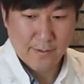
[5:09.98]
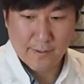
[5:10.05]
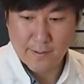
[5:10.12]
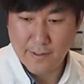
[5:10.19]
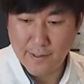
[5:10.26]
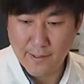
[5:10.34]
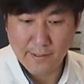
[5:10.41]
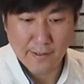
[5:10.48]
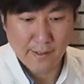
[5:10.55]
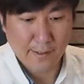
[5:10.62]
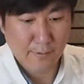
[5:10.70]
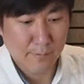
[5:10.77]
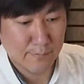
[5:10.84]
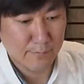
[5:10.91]
Then
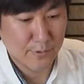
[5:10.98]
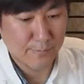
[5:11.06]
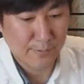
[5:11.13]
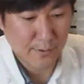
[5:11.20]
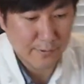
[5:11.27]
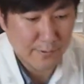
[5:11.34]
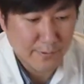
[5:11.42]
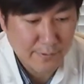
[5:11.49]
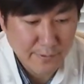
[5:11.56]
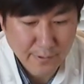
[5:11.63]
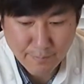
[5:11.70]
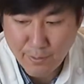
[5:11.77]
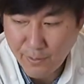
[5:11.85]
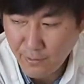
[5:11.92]
I'll move on to
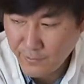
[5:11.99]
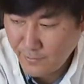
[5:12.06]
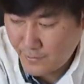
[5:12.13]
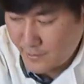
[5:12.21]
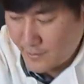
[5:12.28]
the pot.